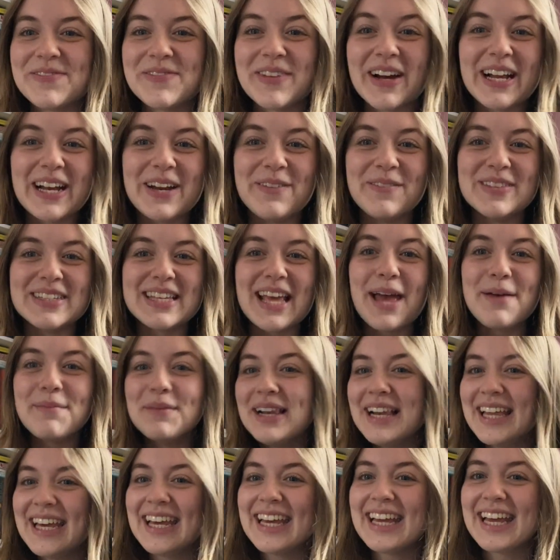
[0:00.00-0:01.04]
My name is
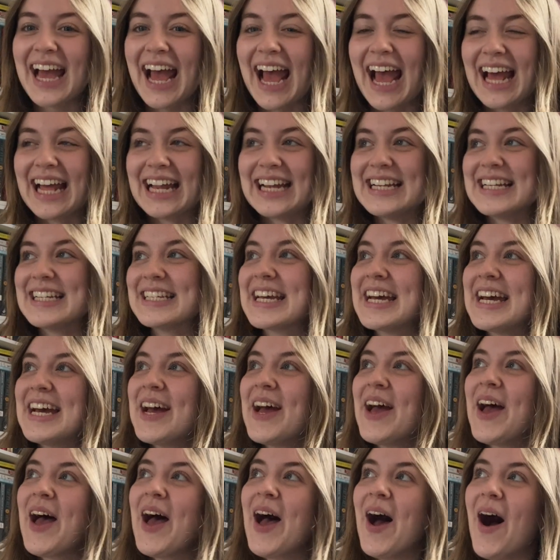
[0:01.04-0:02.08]
Emily and
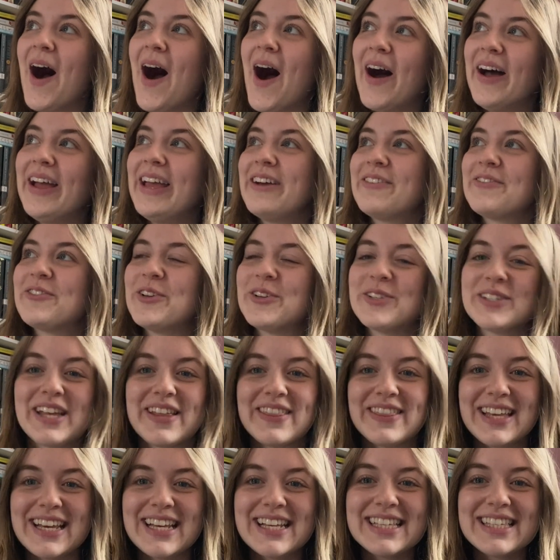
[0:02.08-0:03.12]
I have not
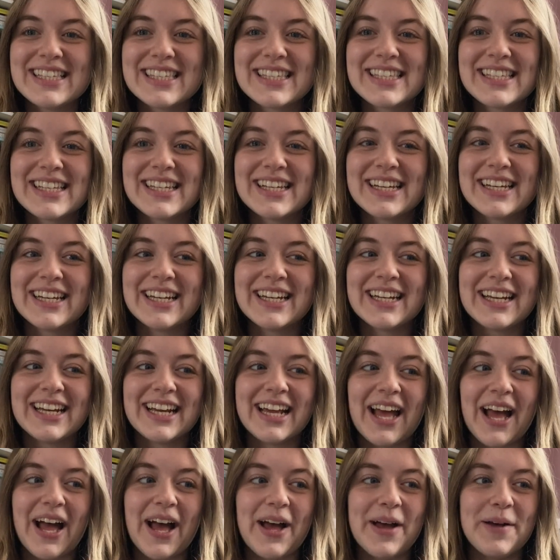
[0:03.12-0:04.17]
done this
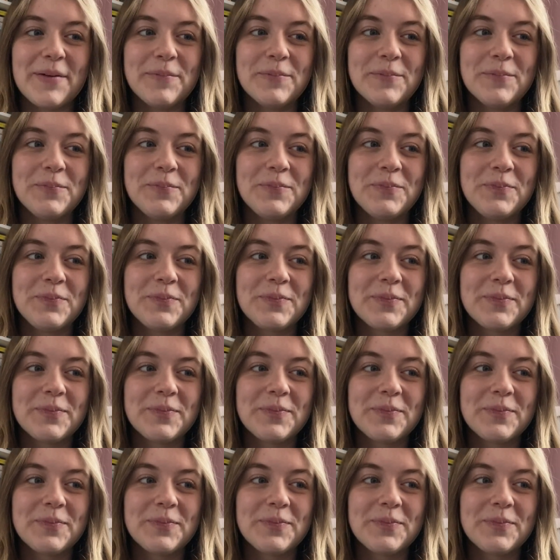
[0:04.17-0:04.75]
um,